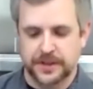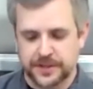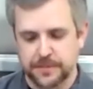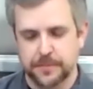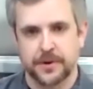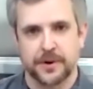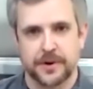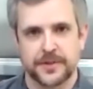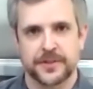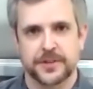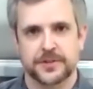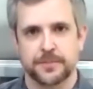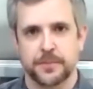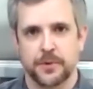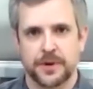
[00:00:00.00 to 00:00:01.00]
to burn at
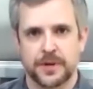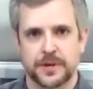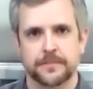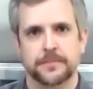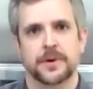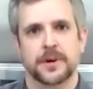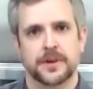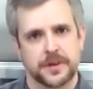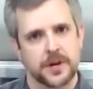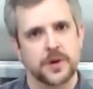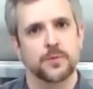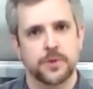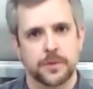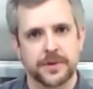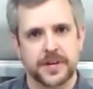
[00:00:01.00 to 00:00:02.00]
this point. But
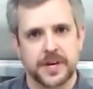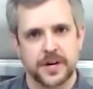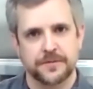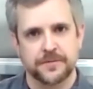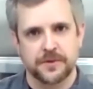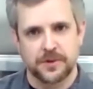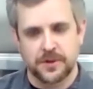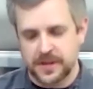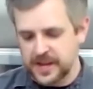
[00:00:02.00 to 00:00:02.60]
we'll be careful,